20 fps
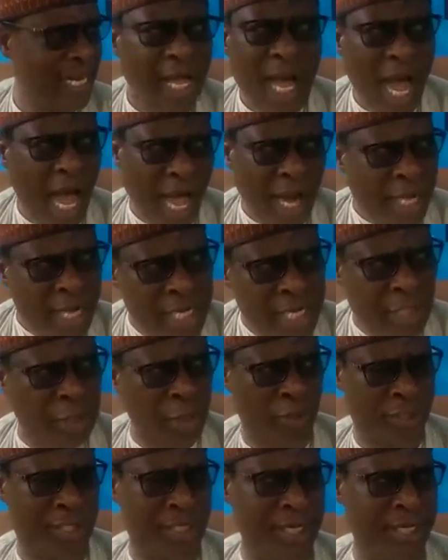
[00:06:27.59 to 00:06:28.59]
and
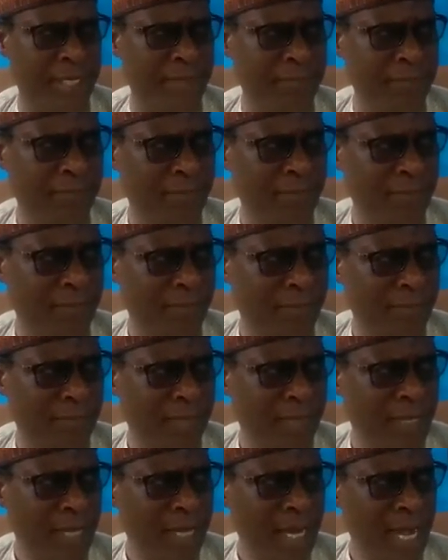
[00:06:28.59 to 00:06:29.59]
religiously.
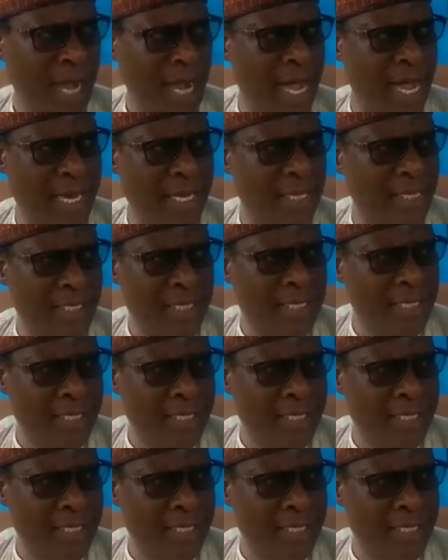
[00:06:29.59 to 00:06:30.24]
And